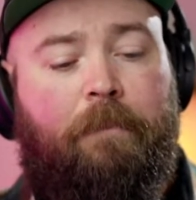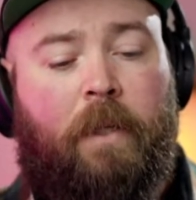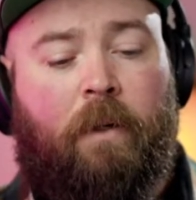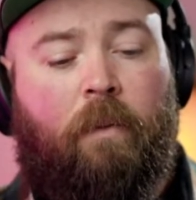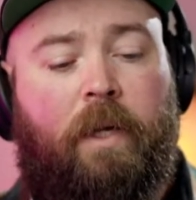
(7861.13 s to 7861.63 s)

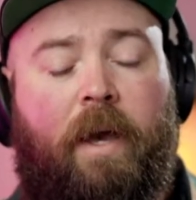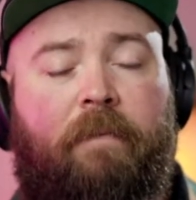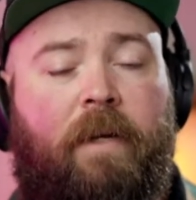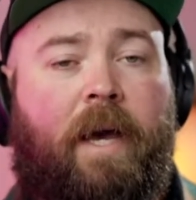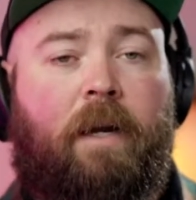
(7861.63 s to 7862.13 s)
We
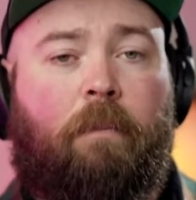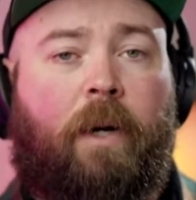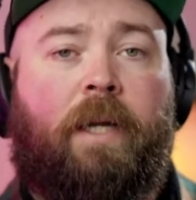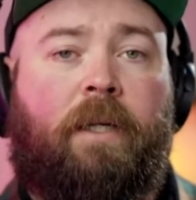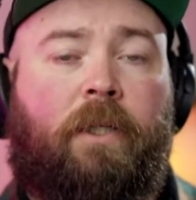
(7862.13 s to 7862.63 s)
haven't had a
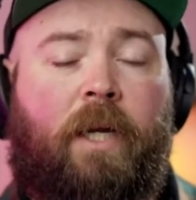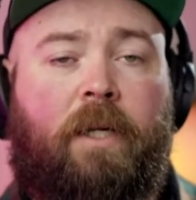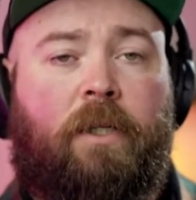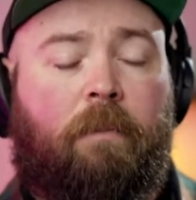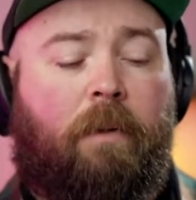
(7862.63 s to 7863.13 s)
breaking change
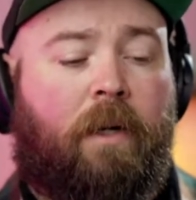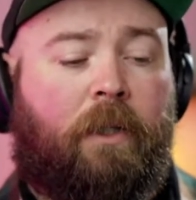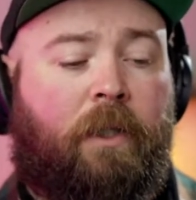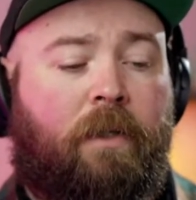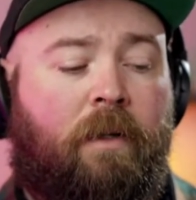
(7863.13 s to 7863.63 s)
in
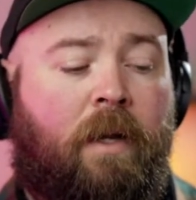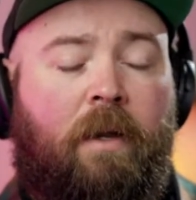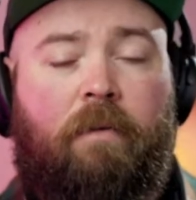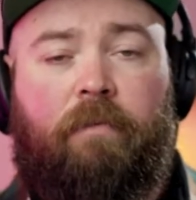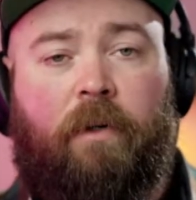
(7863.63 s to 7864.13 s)
production
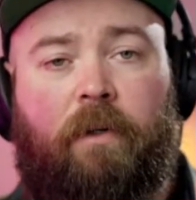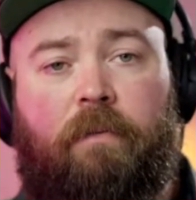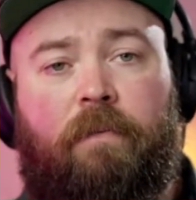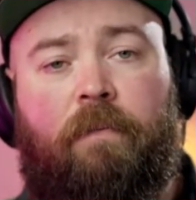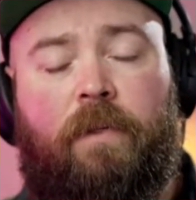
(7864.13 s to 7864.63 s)
for
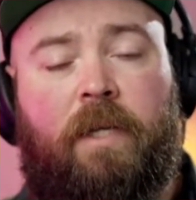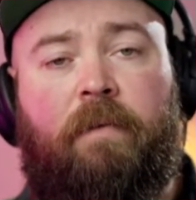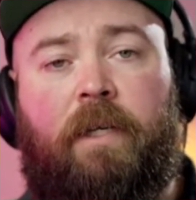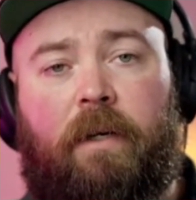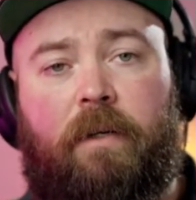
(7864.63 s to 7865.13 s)
7
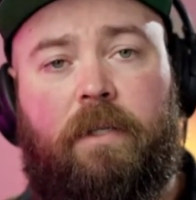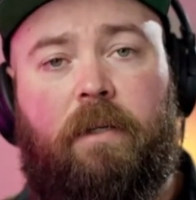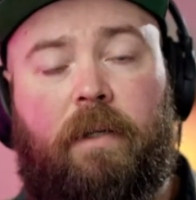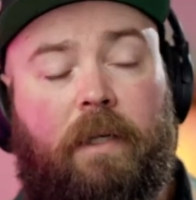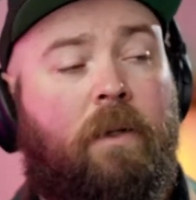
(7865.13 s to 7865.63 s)
years.
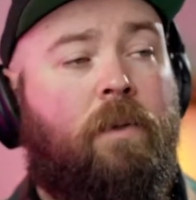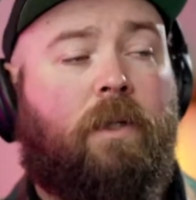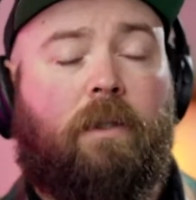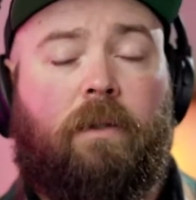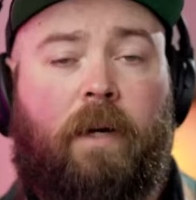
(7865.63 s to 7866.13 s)
Like those are
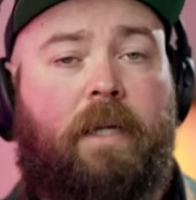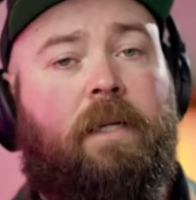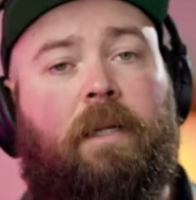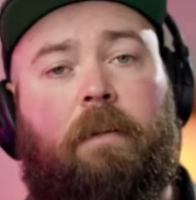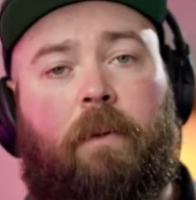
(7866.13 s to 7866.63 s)
great
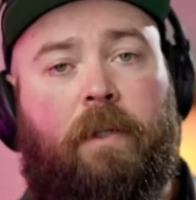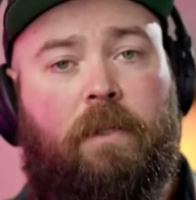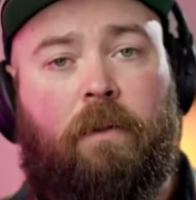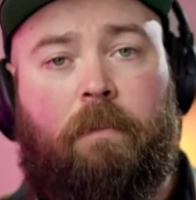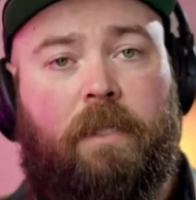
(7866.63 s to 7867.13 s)
selling points to
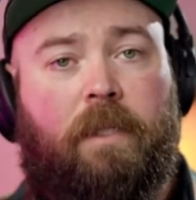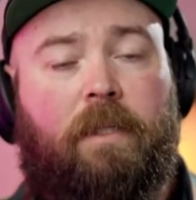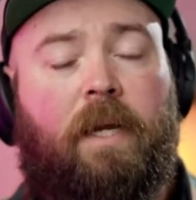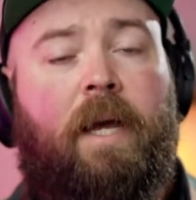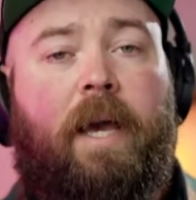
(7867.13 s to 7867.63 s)
a business.
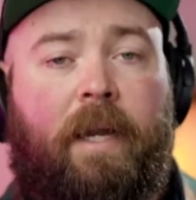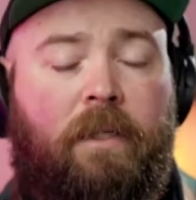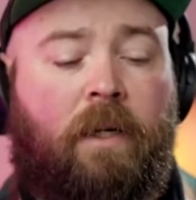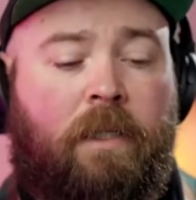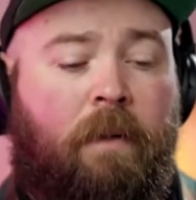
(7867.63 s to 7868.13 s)
And it
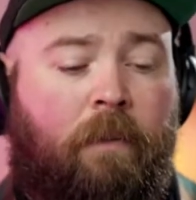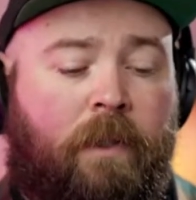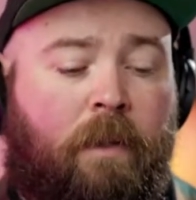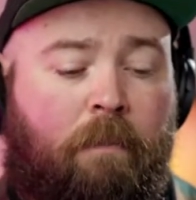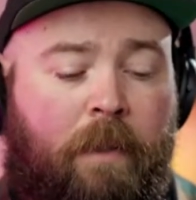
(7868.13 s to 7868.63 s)
talks about what
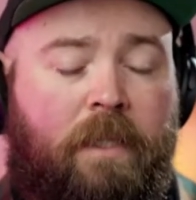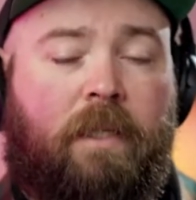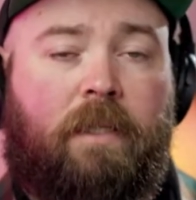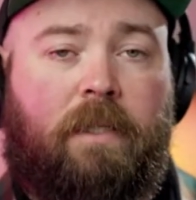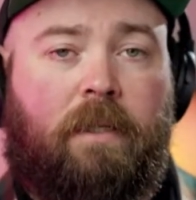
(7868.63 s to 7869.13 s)
the
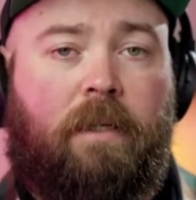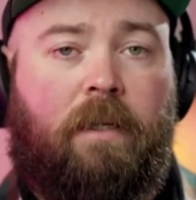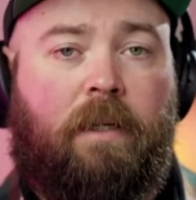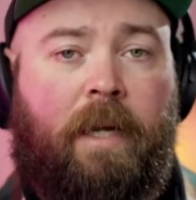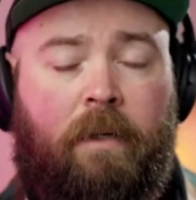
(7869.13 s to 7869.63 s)
business
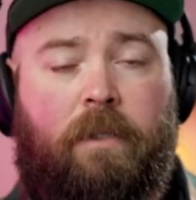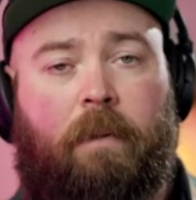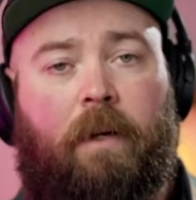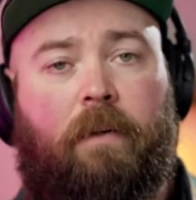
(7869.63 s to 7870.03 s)
cares about.